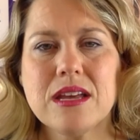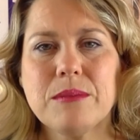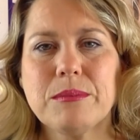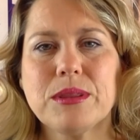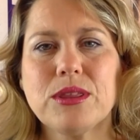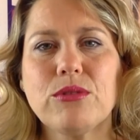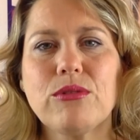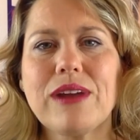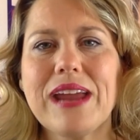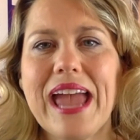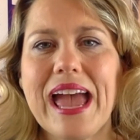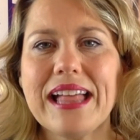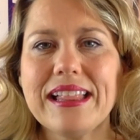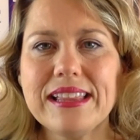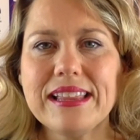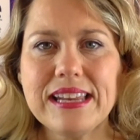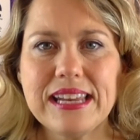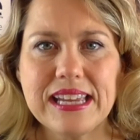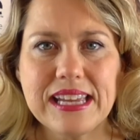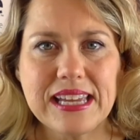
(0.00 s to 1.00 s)
But the
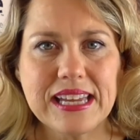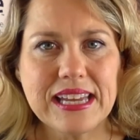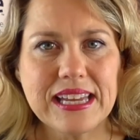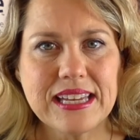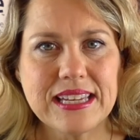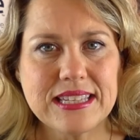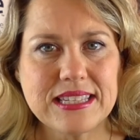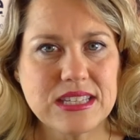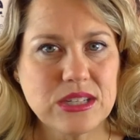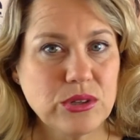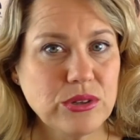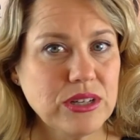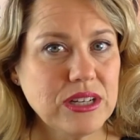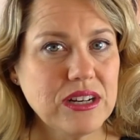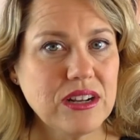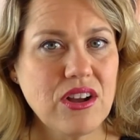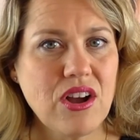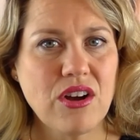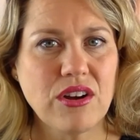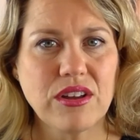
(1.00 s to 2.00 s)
reality is, in order
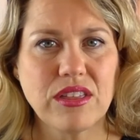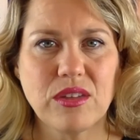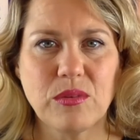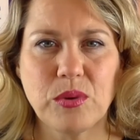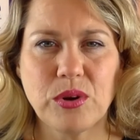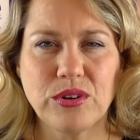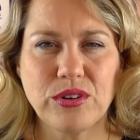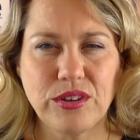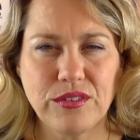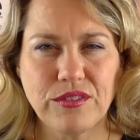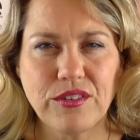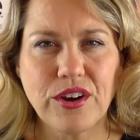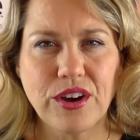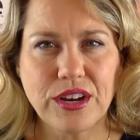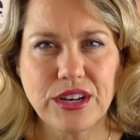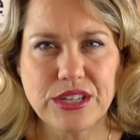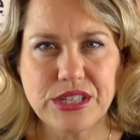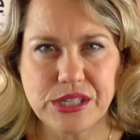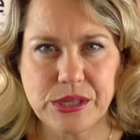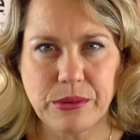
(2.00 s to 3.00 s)
to conquer the world, you've got
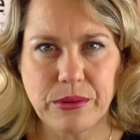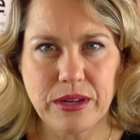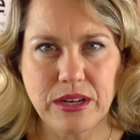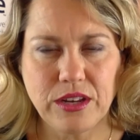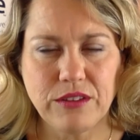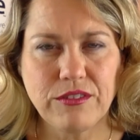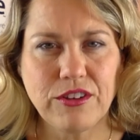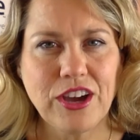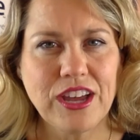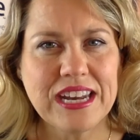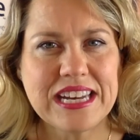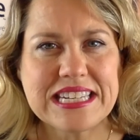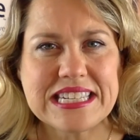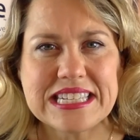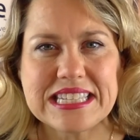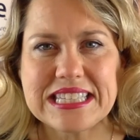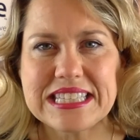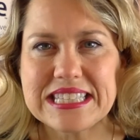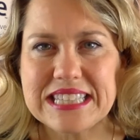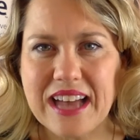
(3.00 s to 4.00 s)
to do it. You've got to
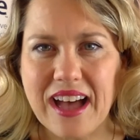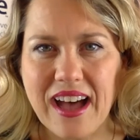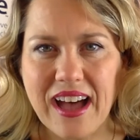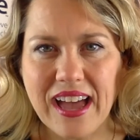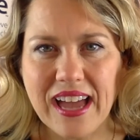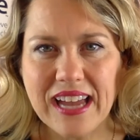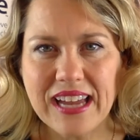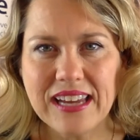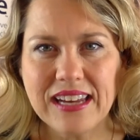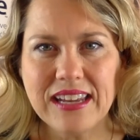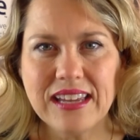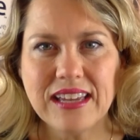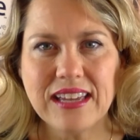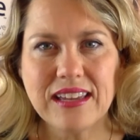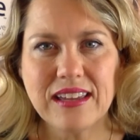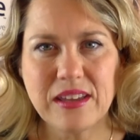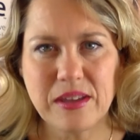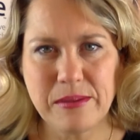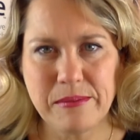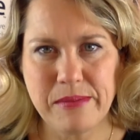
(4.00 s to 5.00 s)
decide,
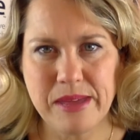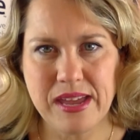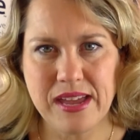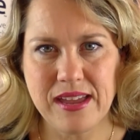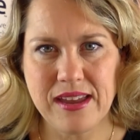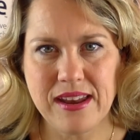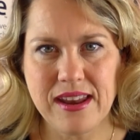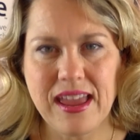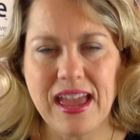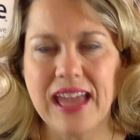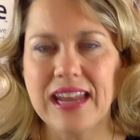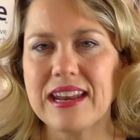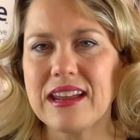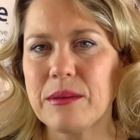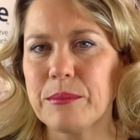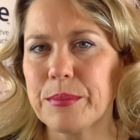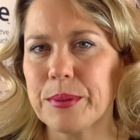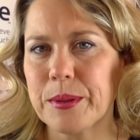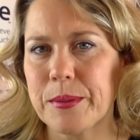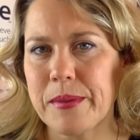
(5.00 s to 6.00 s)
commit, and
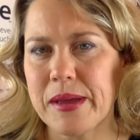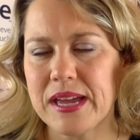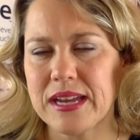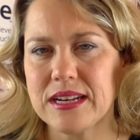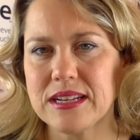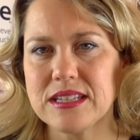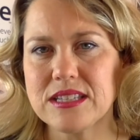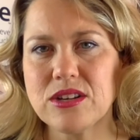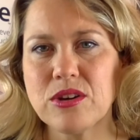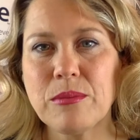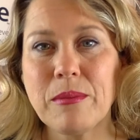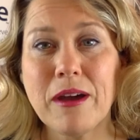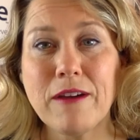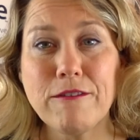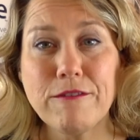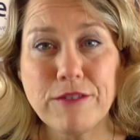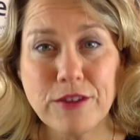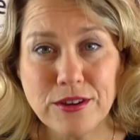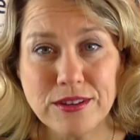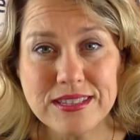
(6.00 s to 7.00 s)
implement. So my
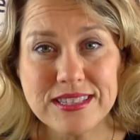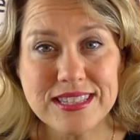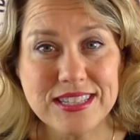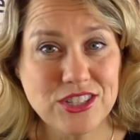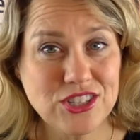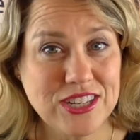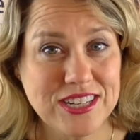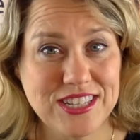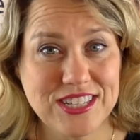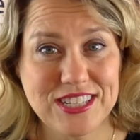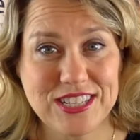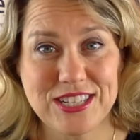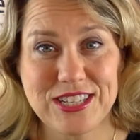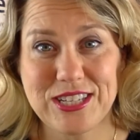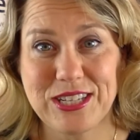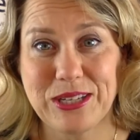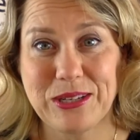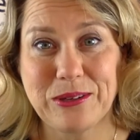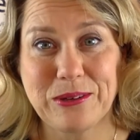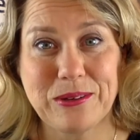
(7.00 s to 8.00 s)
first suggestion
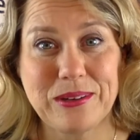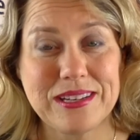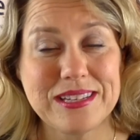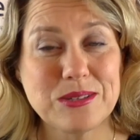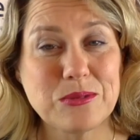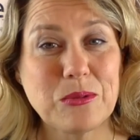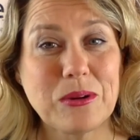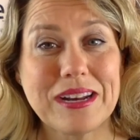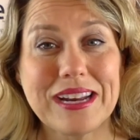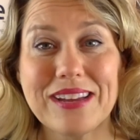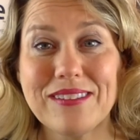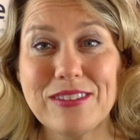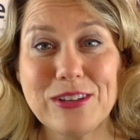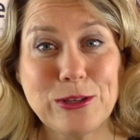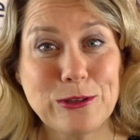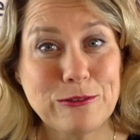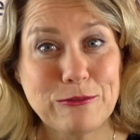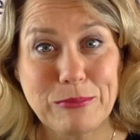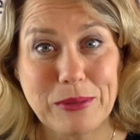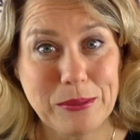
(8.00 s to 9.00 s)
to you is whatever
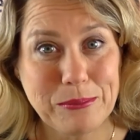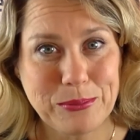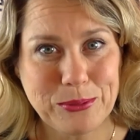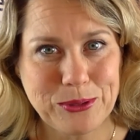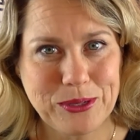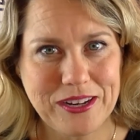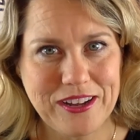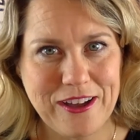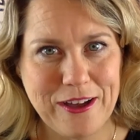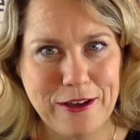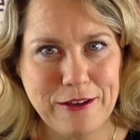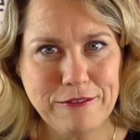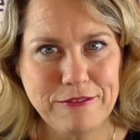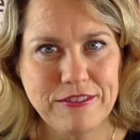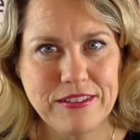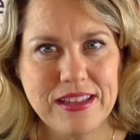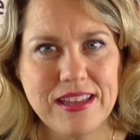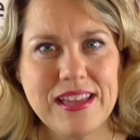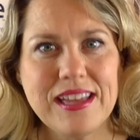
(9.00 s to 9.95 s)
you've been putting off,